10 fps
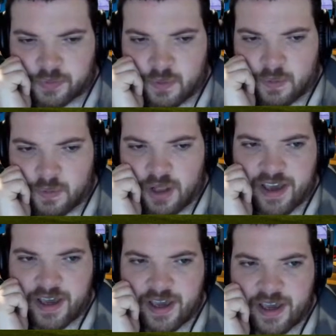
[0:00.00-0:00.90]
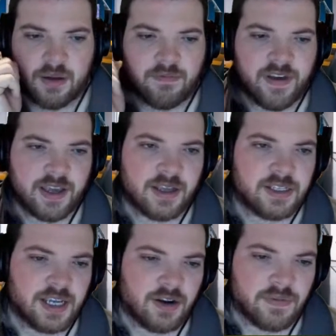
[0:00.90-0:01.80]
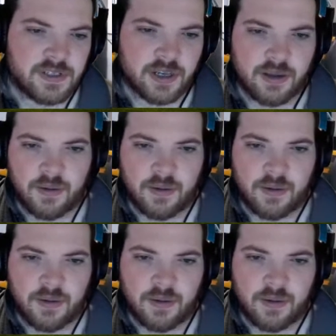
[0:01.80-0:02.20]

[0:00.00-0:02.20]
Well, Wenger said, obviously,